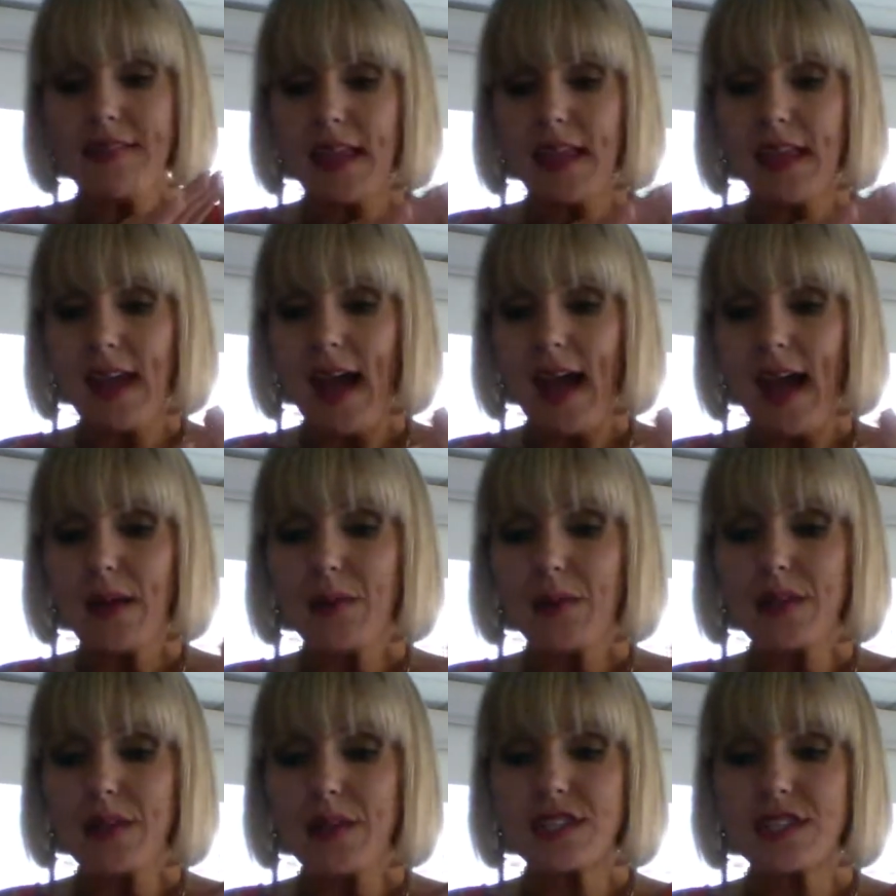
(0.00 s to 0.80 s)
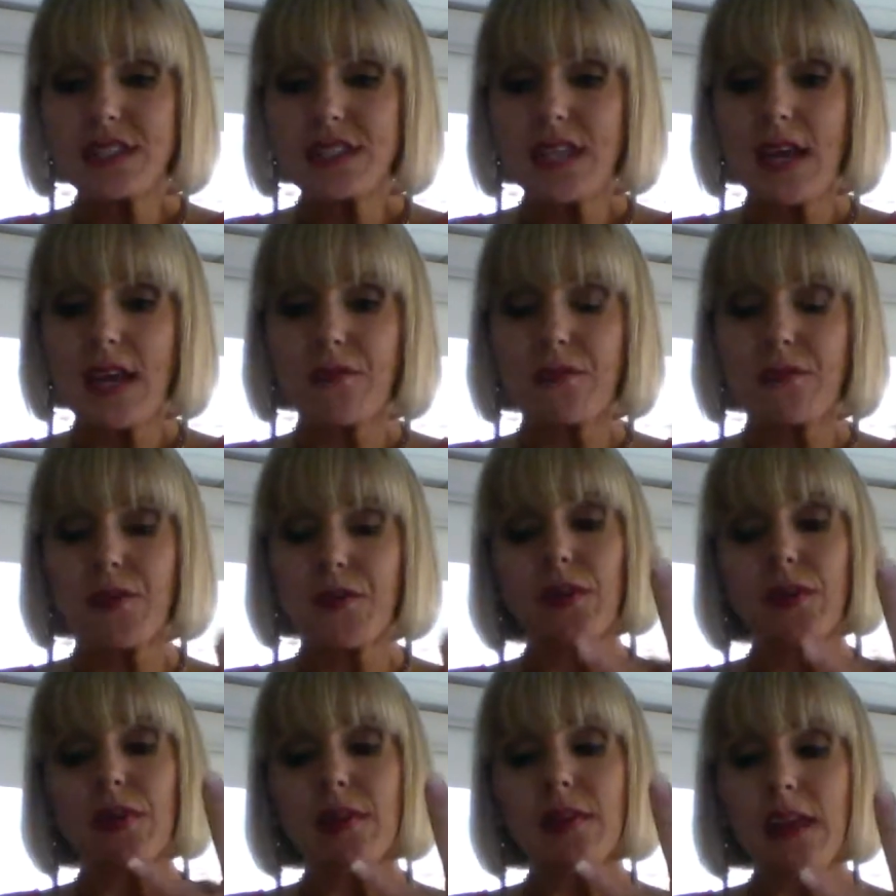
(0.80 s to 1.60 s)
then I would just say
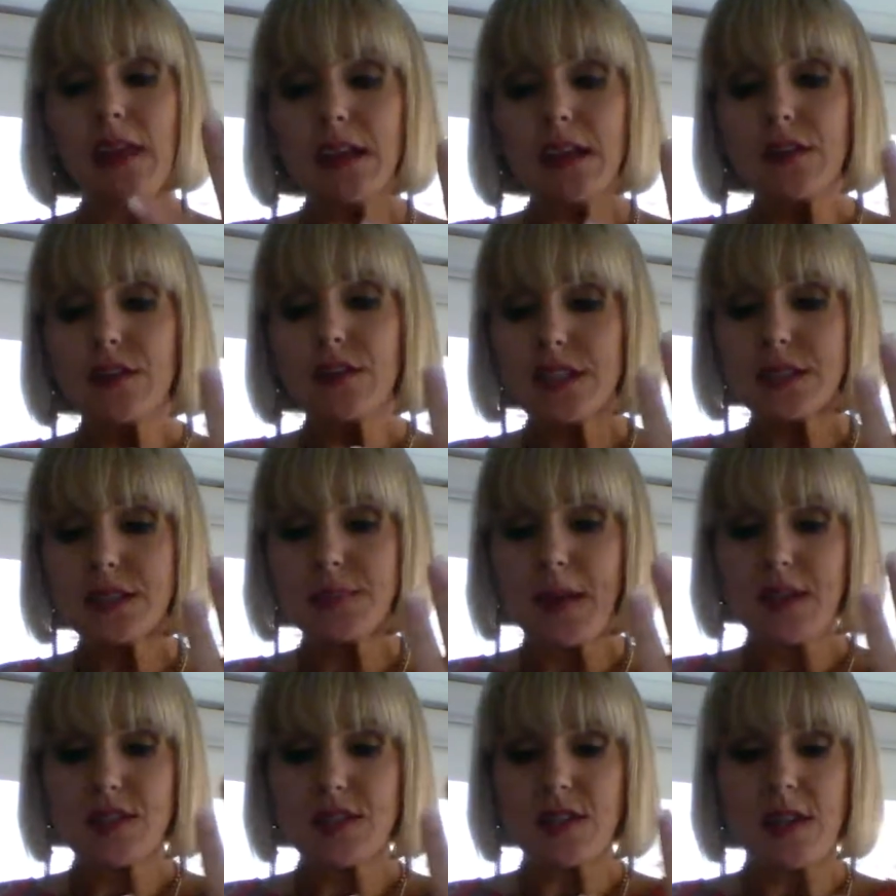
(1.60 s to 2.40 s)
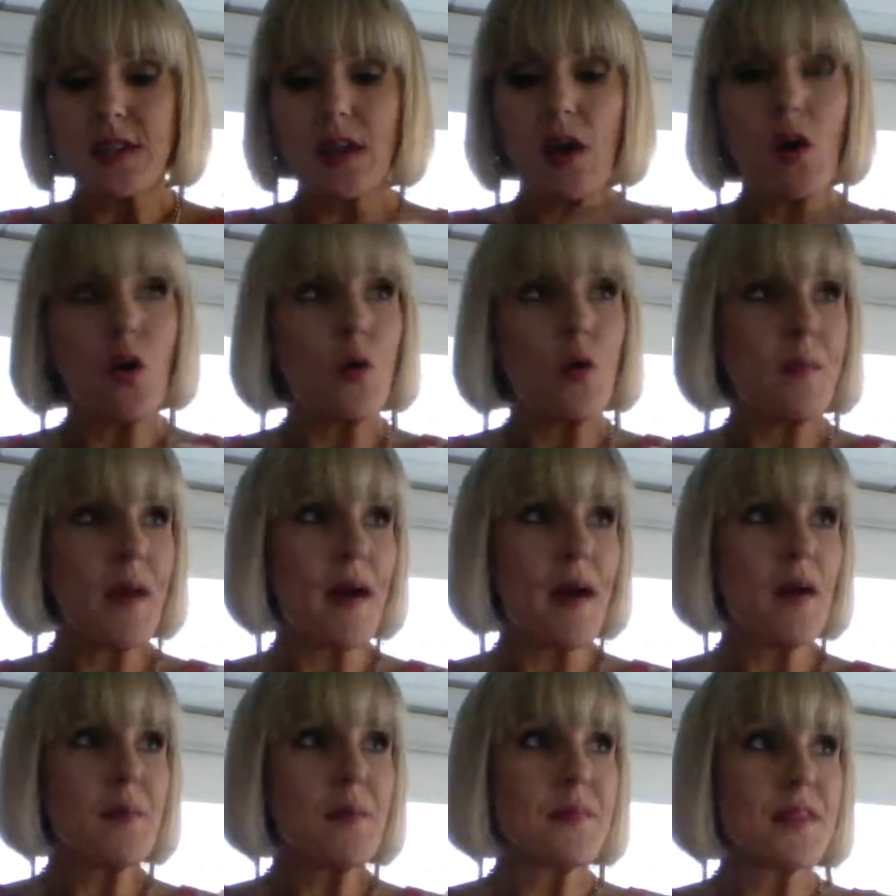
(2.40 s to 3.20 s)
for leaders, especially home
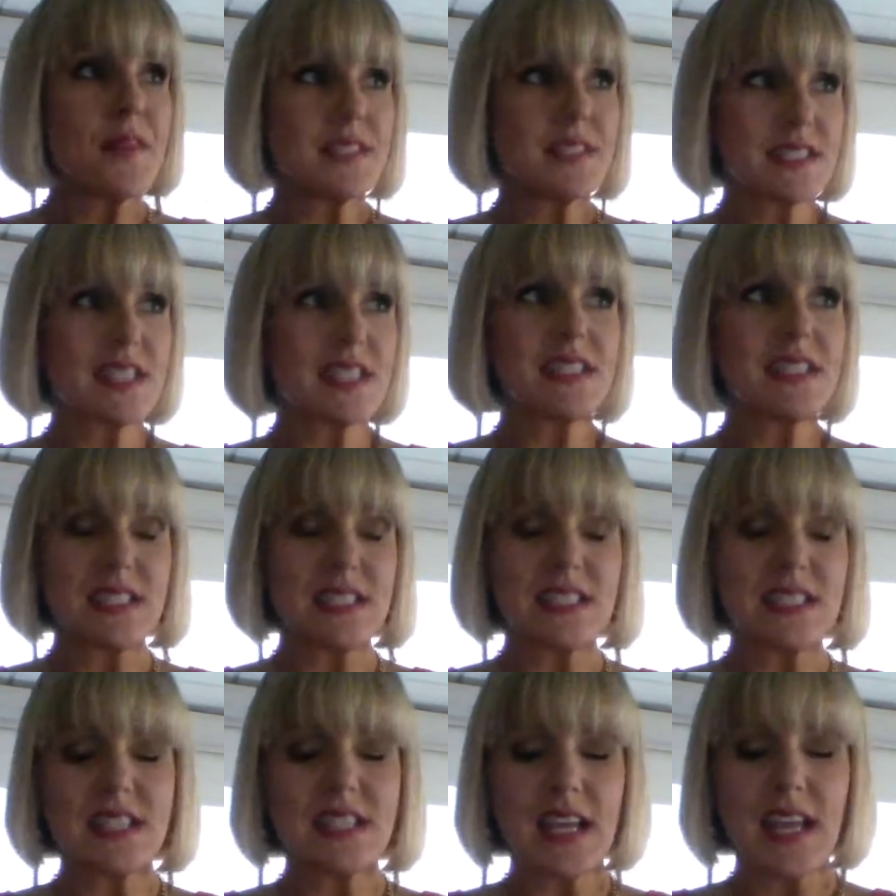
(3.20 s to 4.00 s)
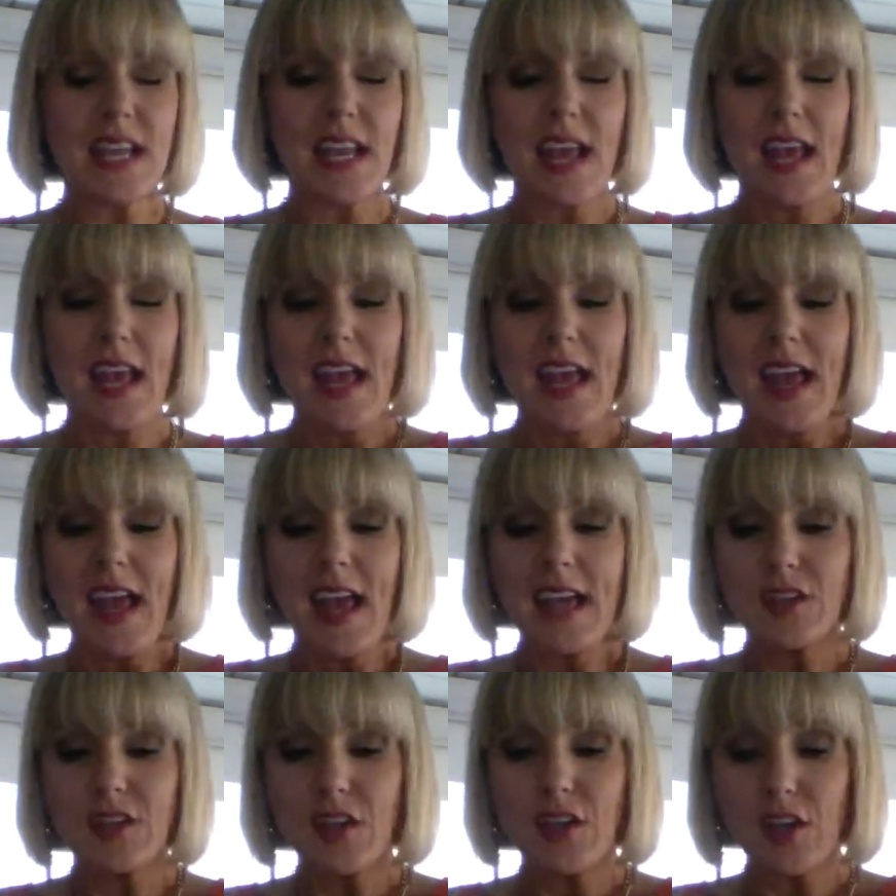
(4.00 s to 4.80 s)
help that is consistent
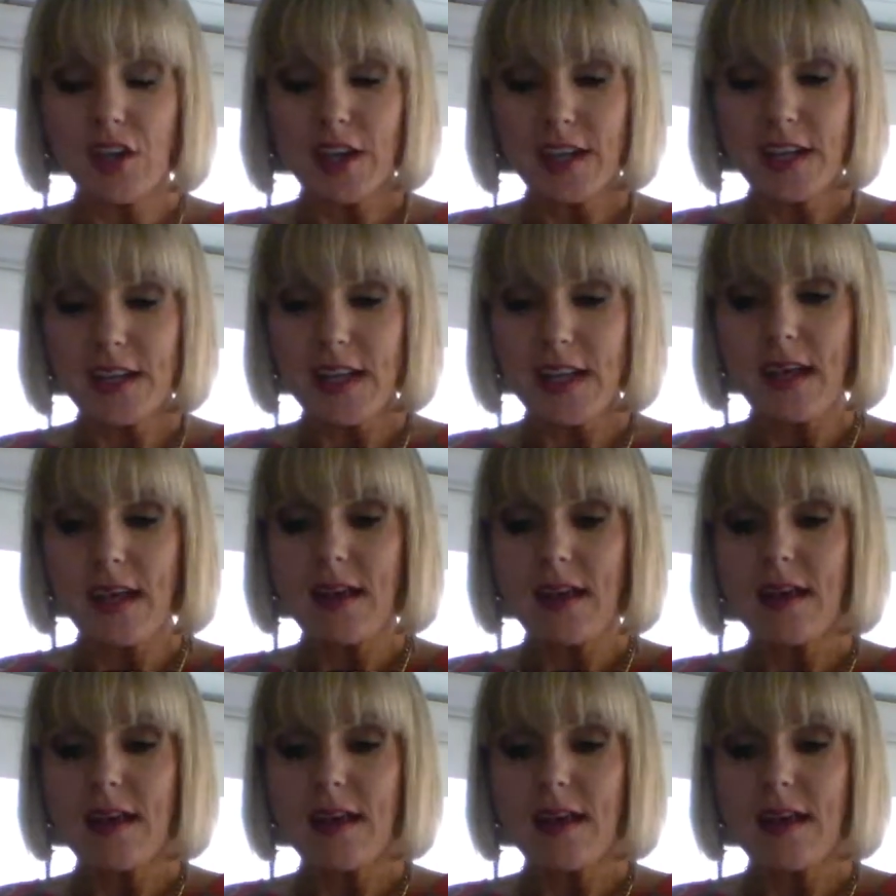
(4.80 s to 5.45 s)
and good,